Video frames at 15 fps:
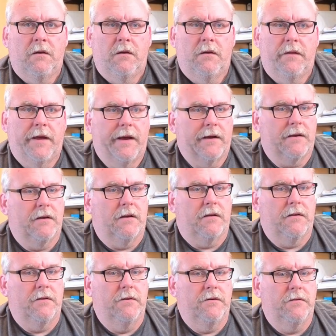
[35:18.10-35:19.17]
that
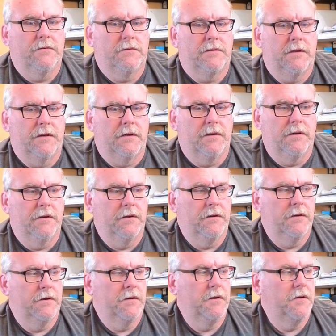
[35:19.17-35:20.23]
concludes the
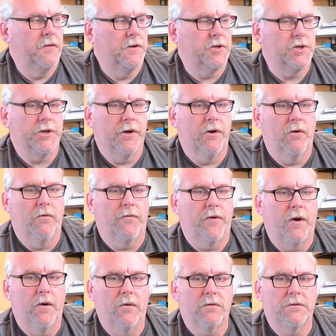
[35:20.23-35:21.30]
show,
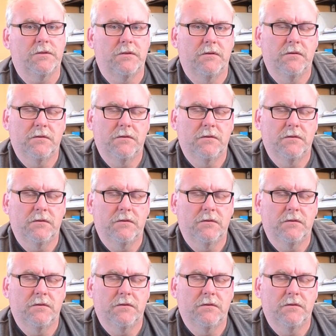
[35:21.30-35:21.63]
folks.